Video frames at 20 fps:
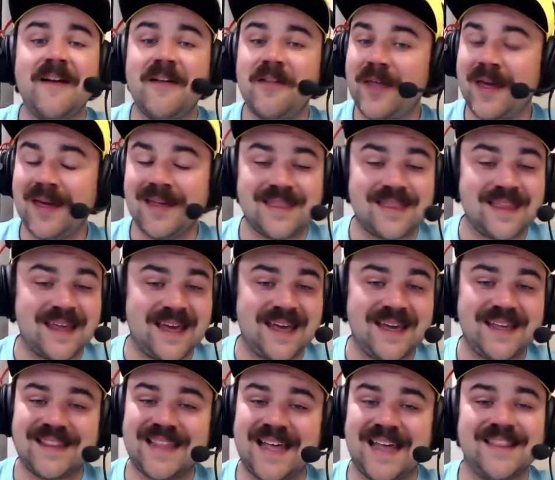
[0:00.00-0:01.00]
they think
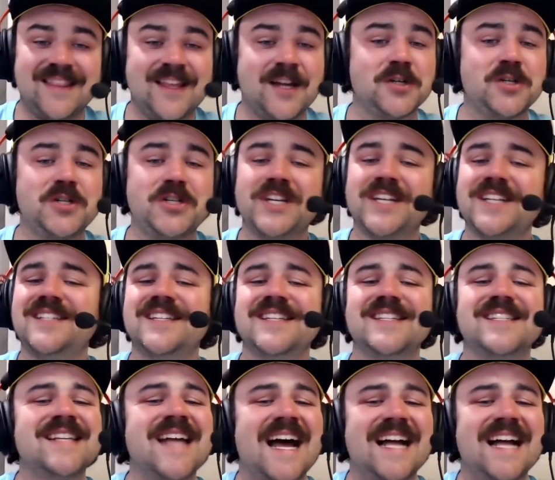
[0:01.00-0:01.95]
that their shit does not